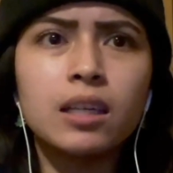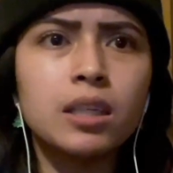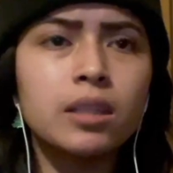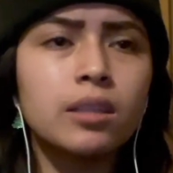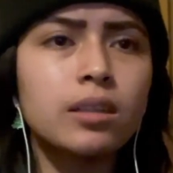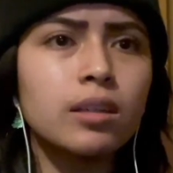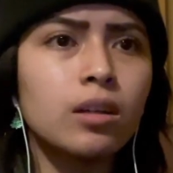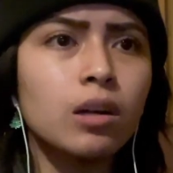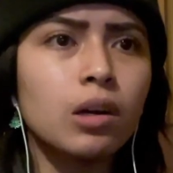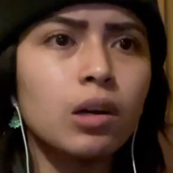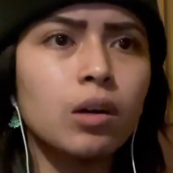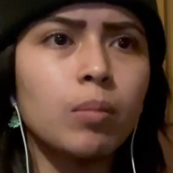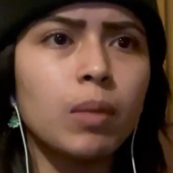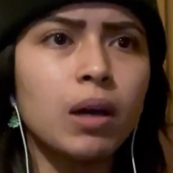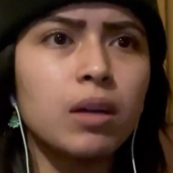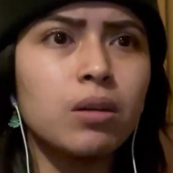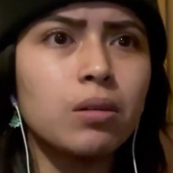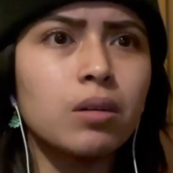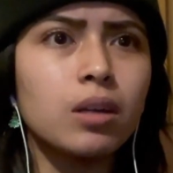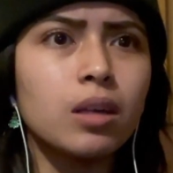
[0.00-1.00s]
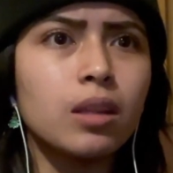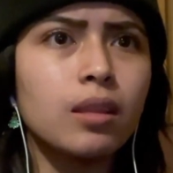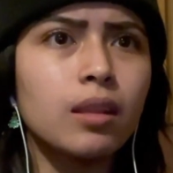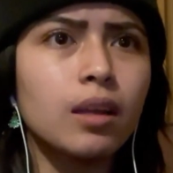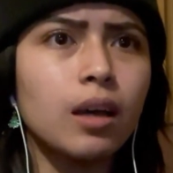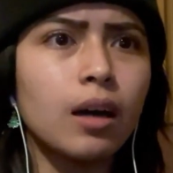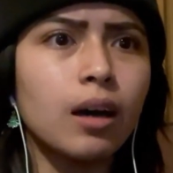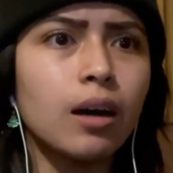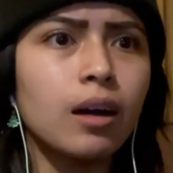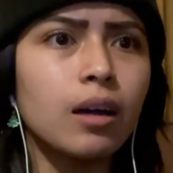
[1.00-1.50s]
serum. I don't need
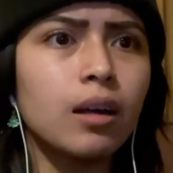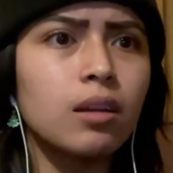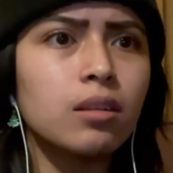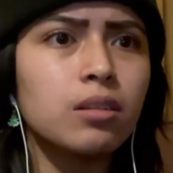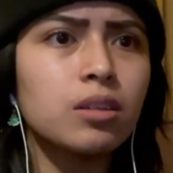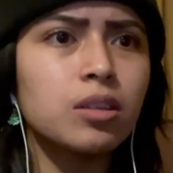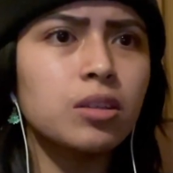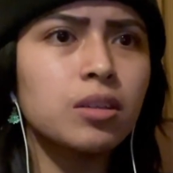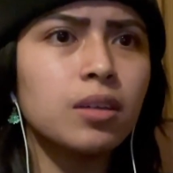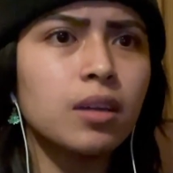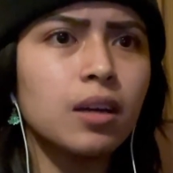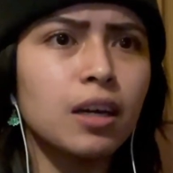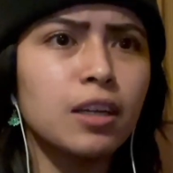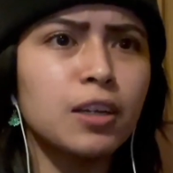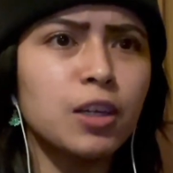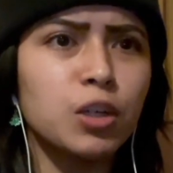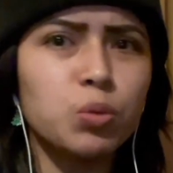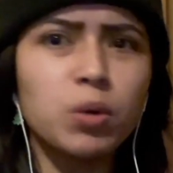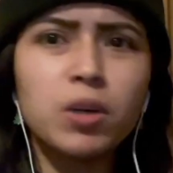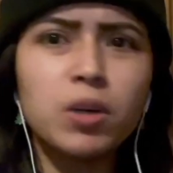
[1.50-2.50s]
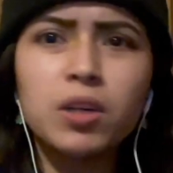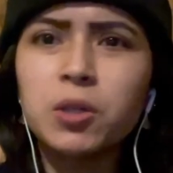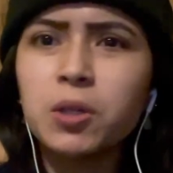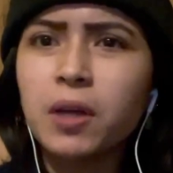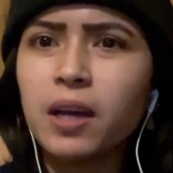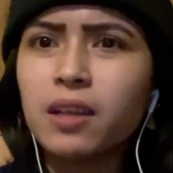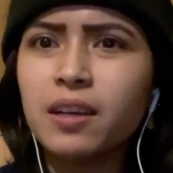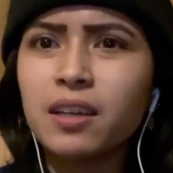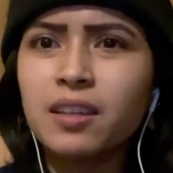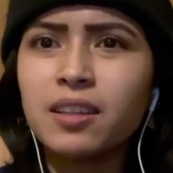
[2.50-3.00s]
that. I just want to
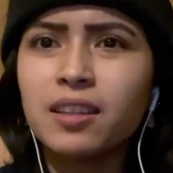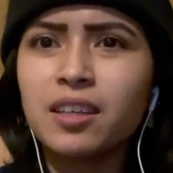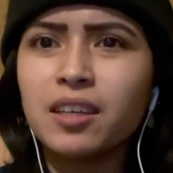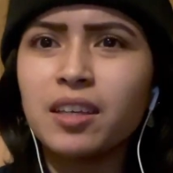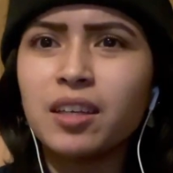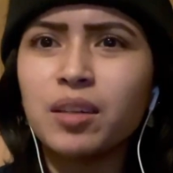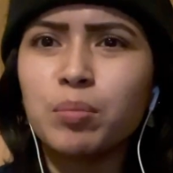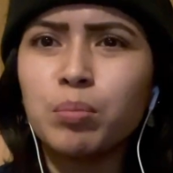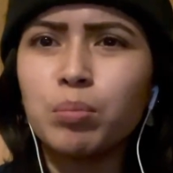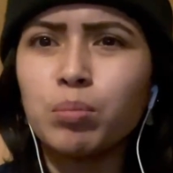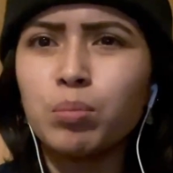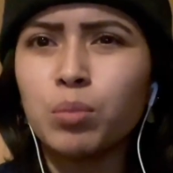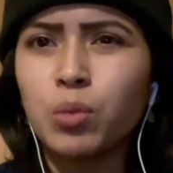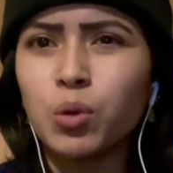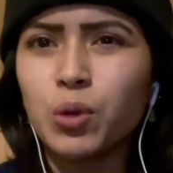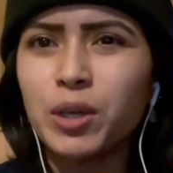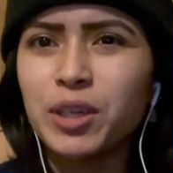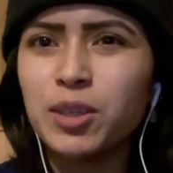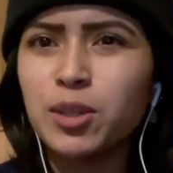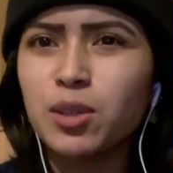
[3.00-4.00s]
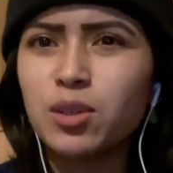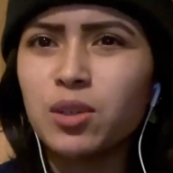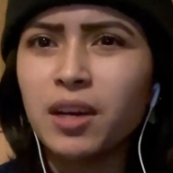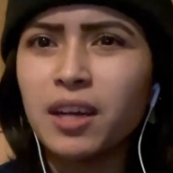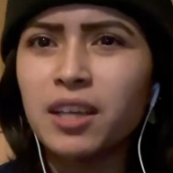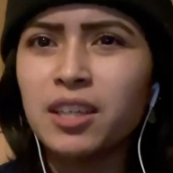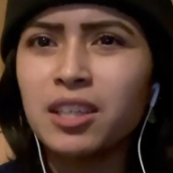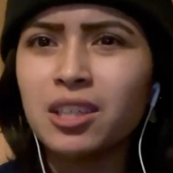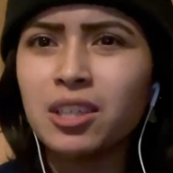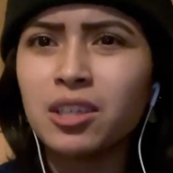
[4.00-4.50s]
try like the
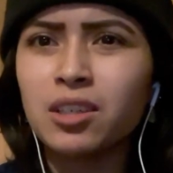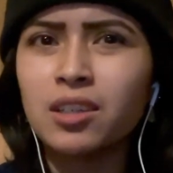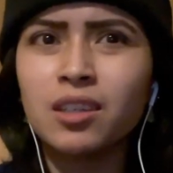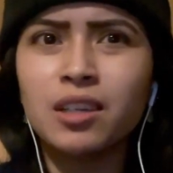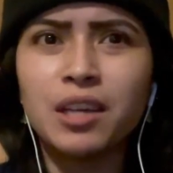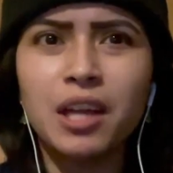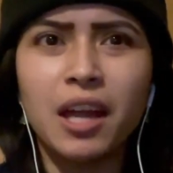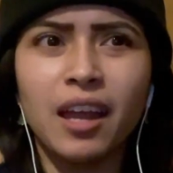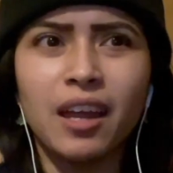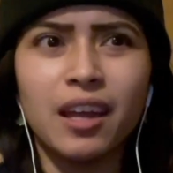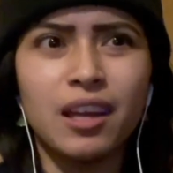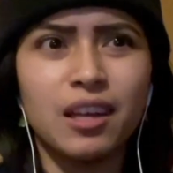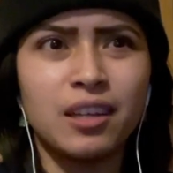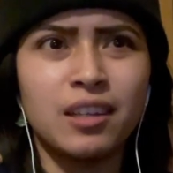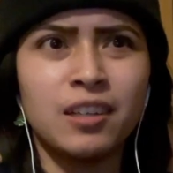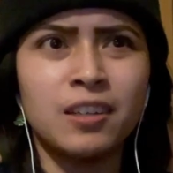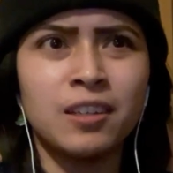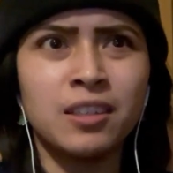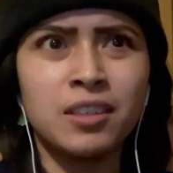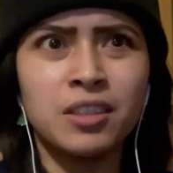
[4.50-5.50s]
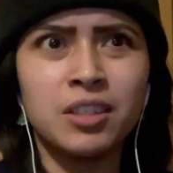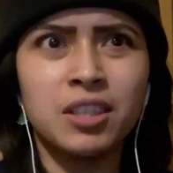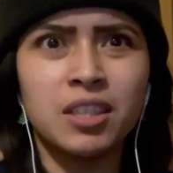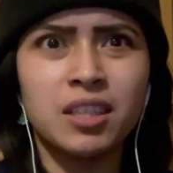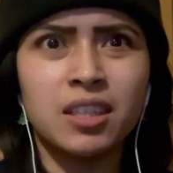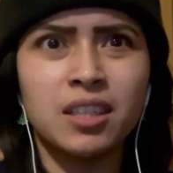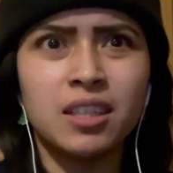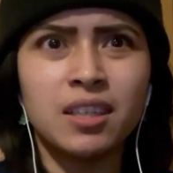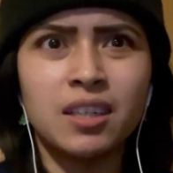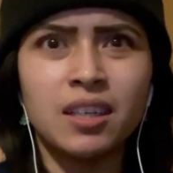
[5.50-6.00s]
moisturizer and
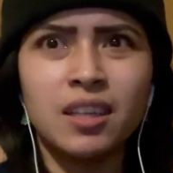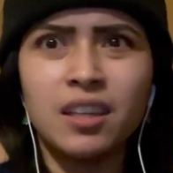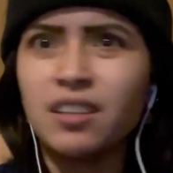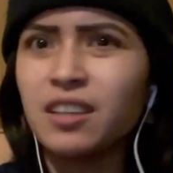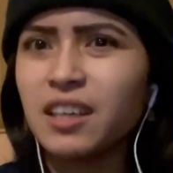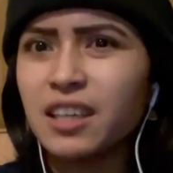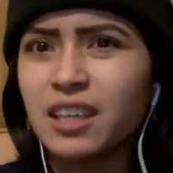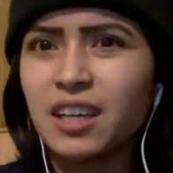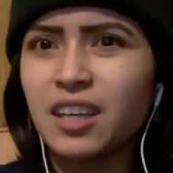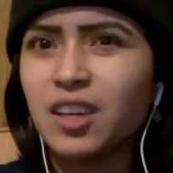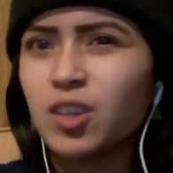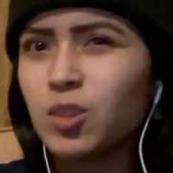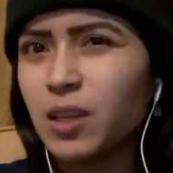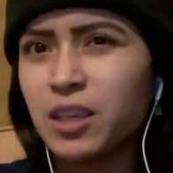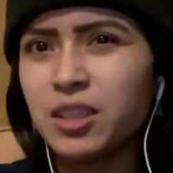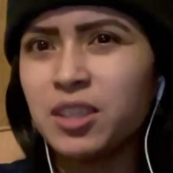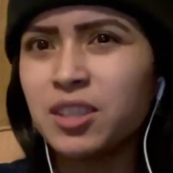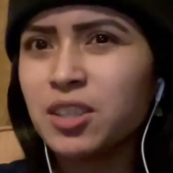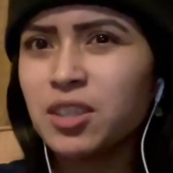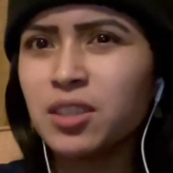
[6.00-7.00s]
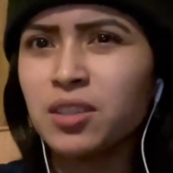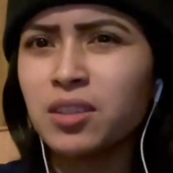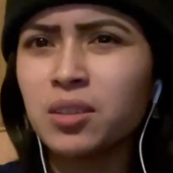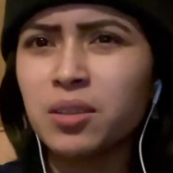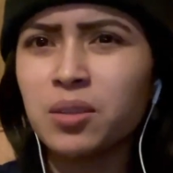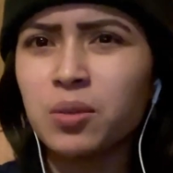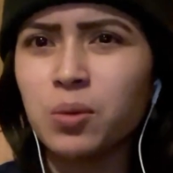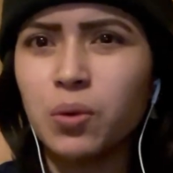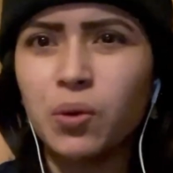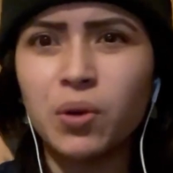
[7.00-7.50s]
like a
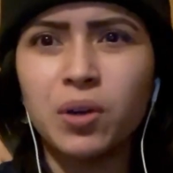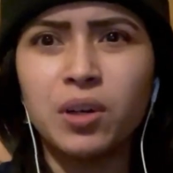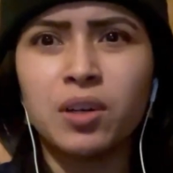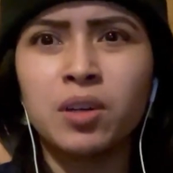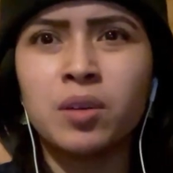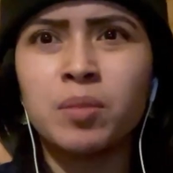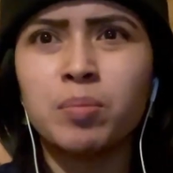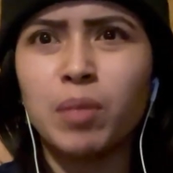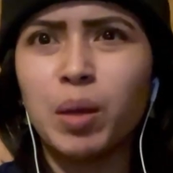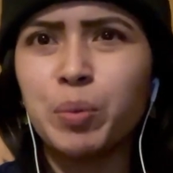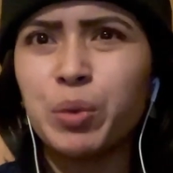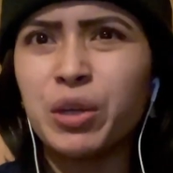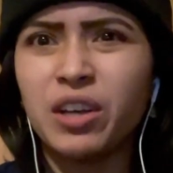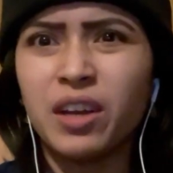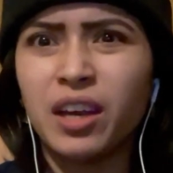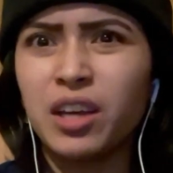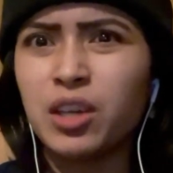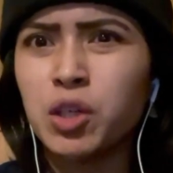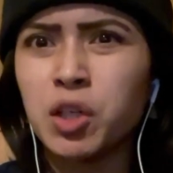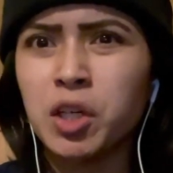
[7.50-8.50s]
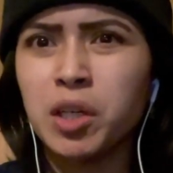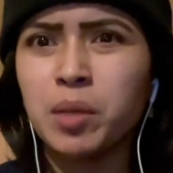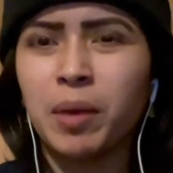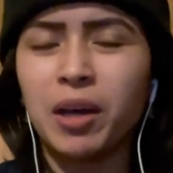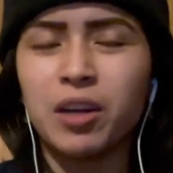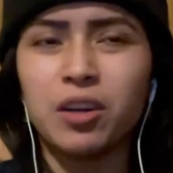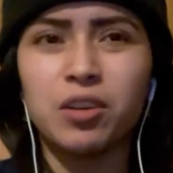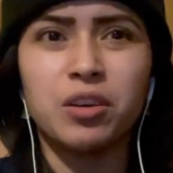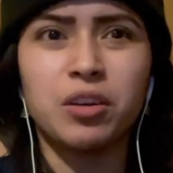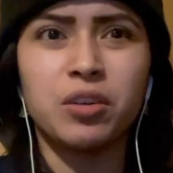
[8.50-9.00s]
cleanser or maybe a night cream.
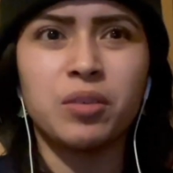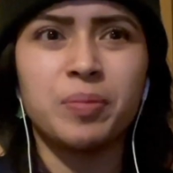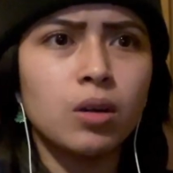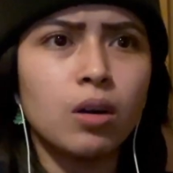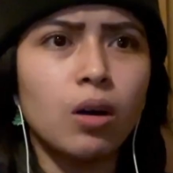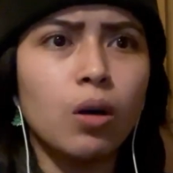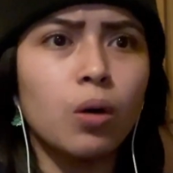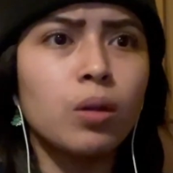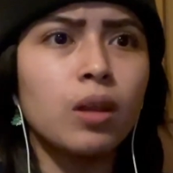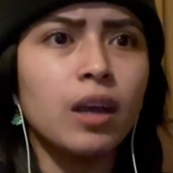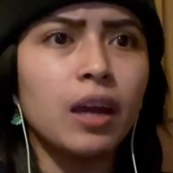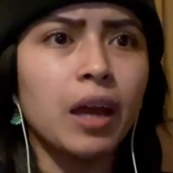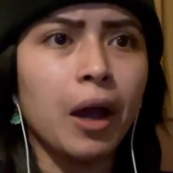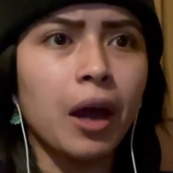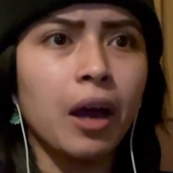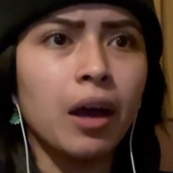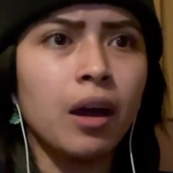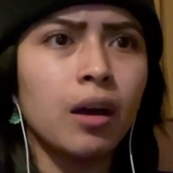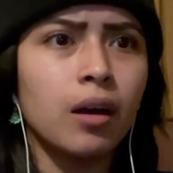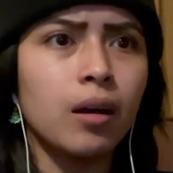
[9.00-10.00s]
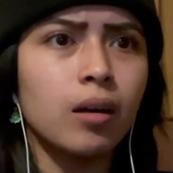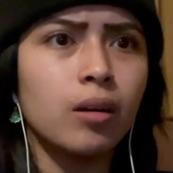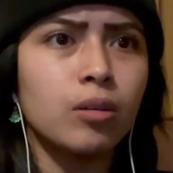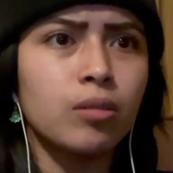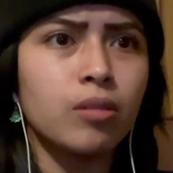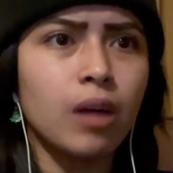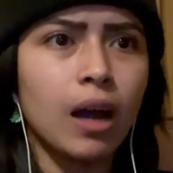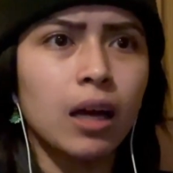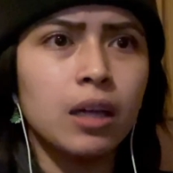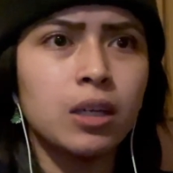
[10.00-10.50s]
I don't know. Oh, they
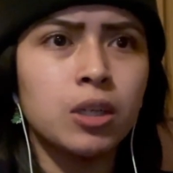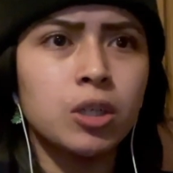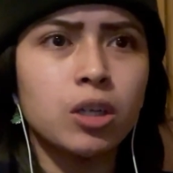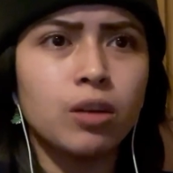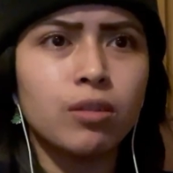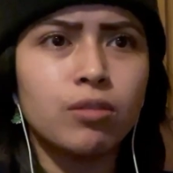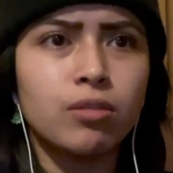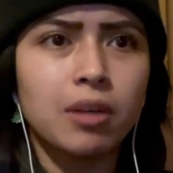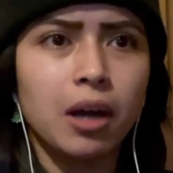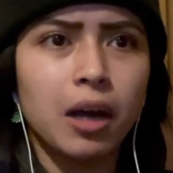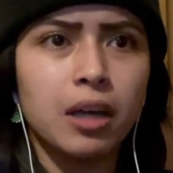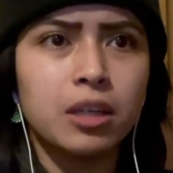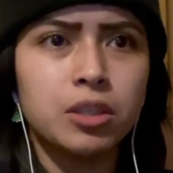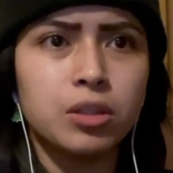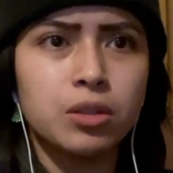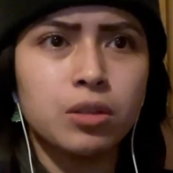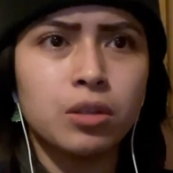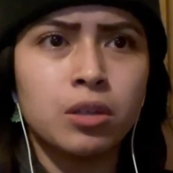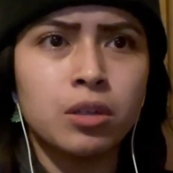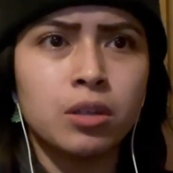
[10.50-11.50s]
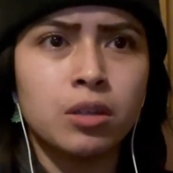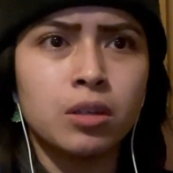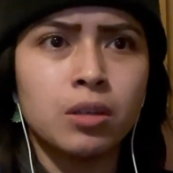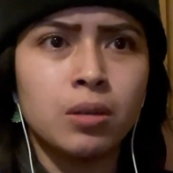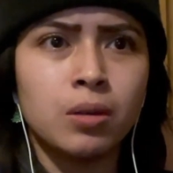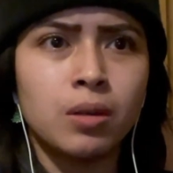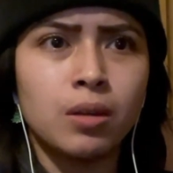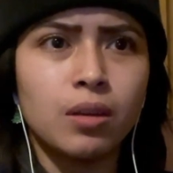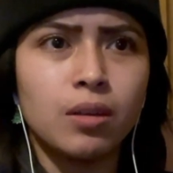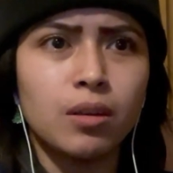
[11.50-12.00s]
have
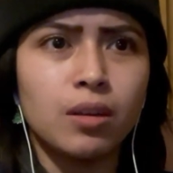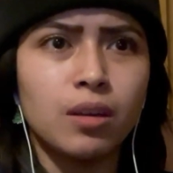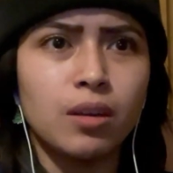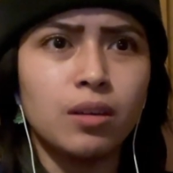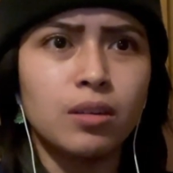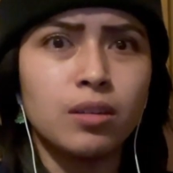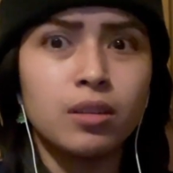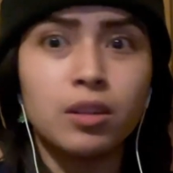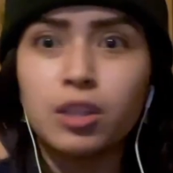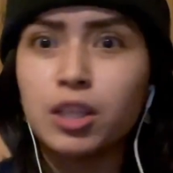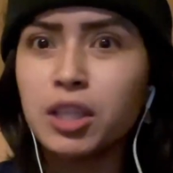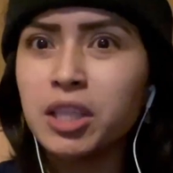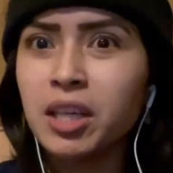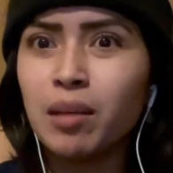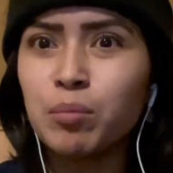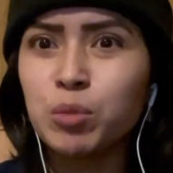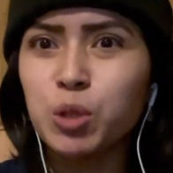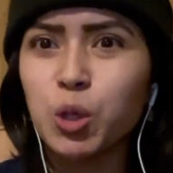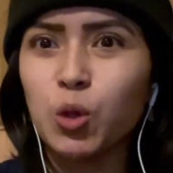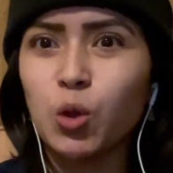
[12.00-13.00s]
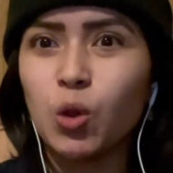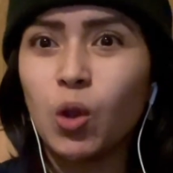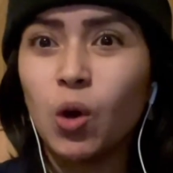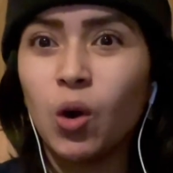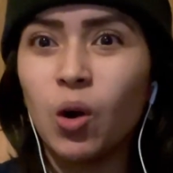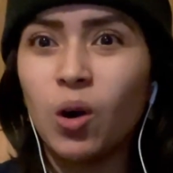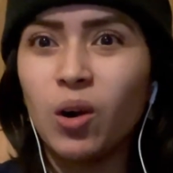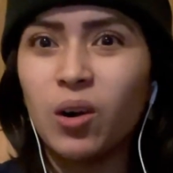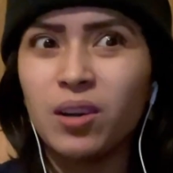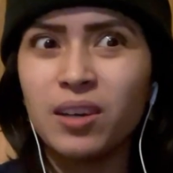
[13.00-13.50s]
Hydrovisor. These names are
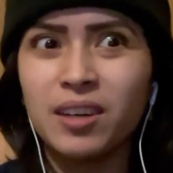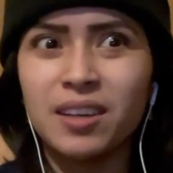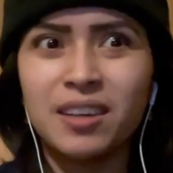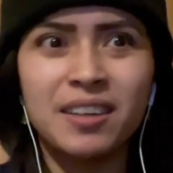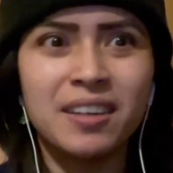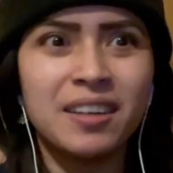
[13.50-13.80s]
long.